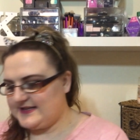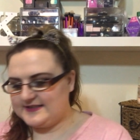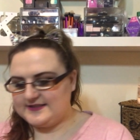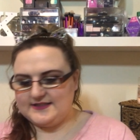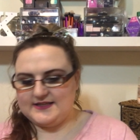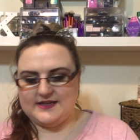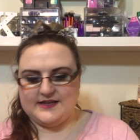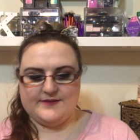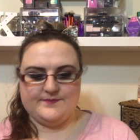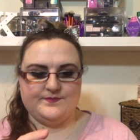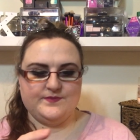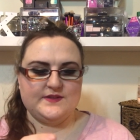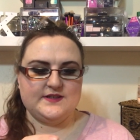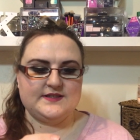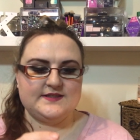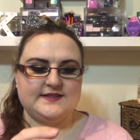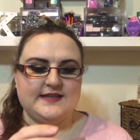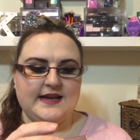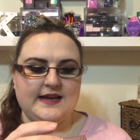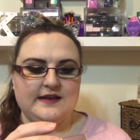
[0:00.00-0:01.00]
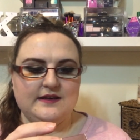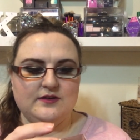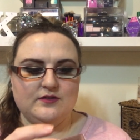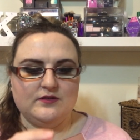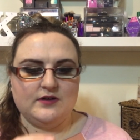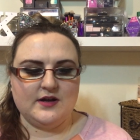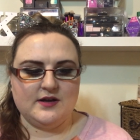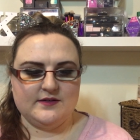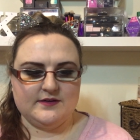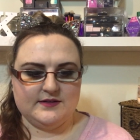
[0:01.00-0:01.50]
is the Ciate
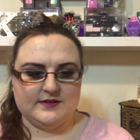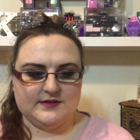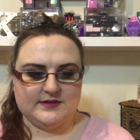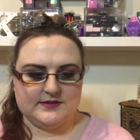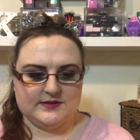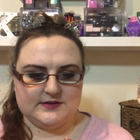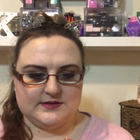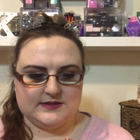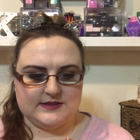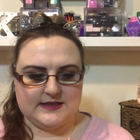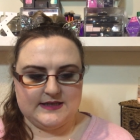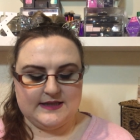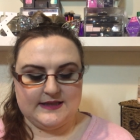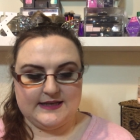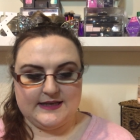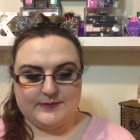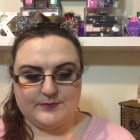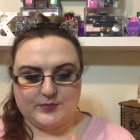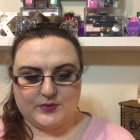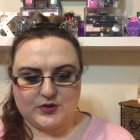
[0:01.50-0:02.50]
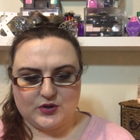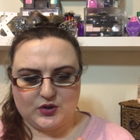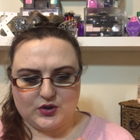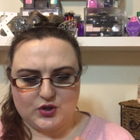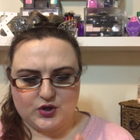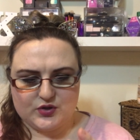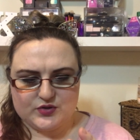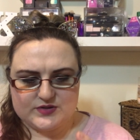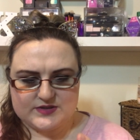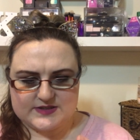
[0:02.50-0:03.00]
Laurent lip
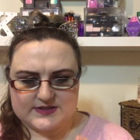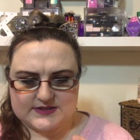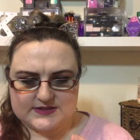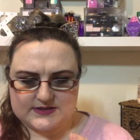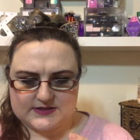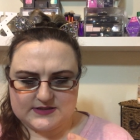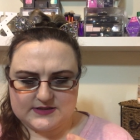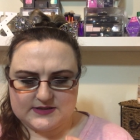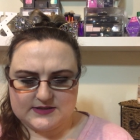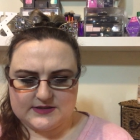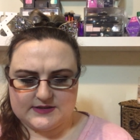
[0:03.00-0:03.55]
gloss.